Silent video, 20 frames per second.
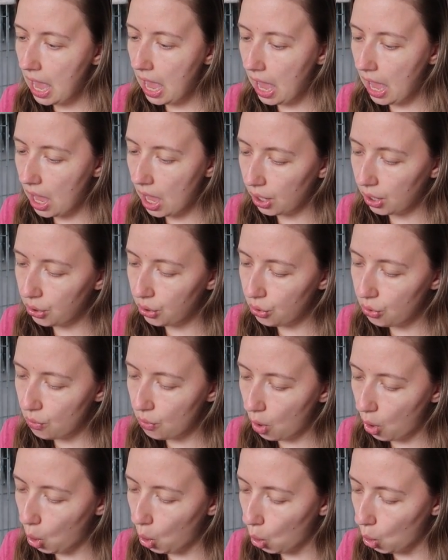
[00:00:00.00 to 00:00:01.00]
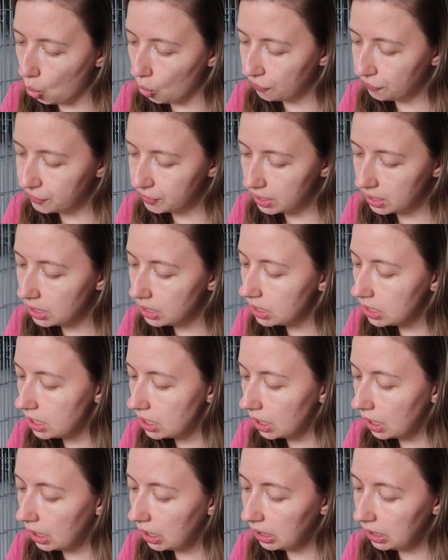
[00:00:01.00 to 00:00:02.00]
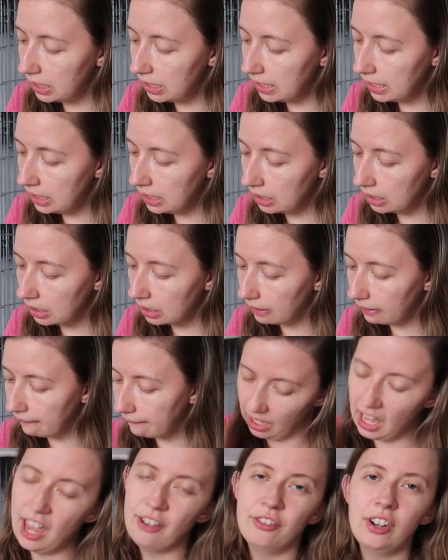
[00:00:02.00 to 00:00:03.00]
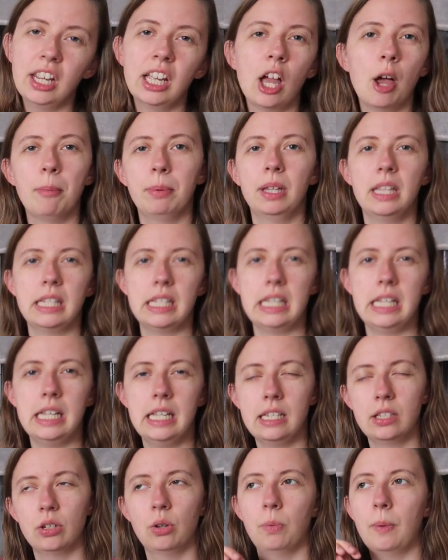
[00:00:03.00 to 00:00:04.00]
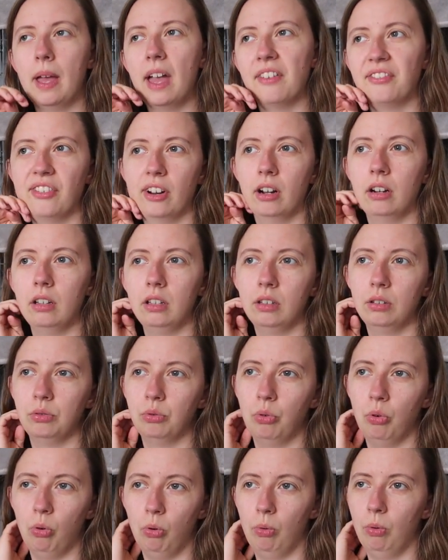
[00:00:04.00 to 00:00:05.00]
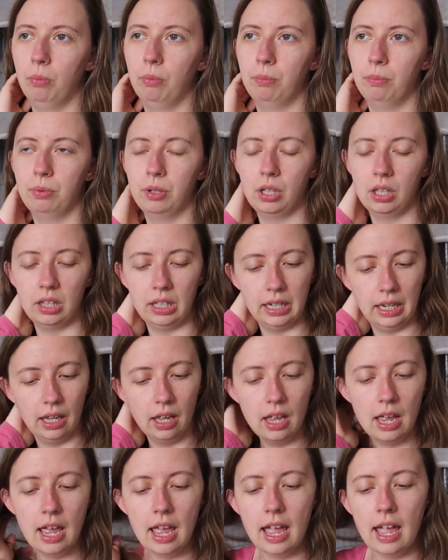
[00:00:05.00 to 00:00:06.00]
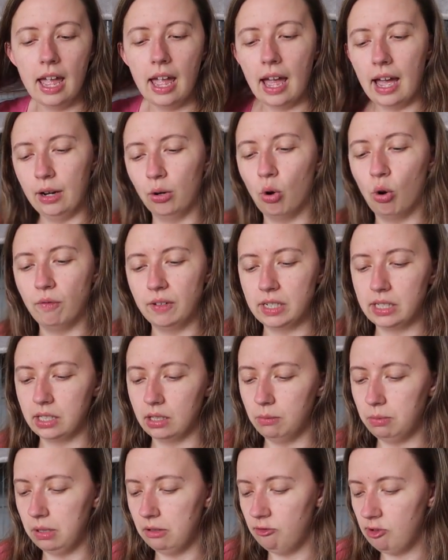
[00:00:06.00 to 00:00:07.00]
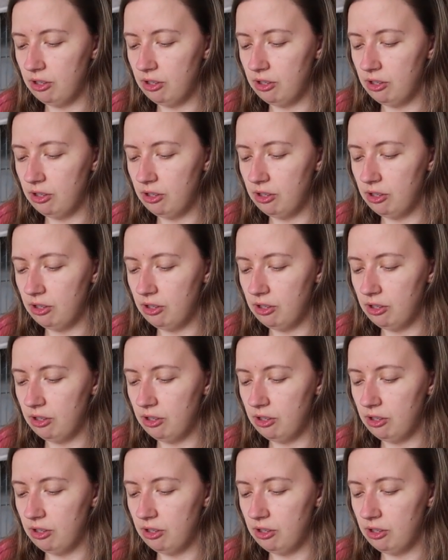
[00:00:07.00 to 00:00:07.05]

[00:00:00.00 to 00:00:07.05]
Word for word: how often to clean it. Every couple of days or whatever, you know, clean it. And obviously we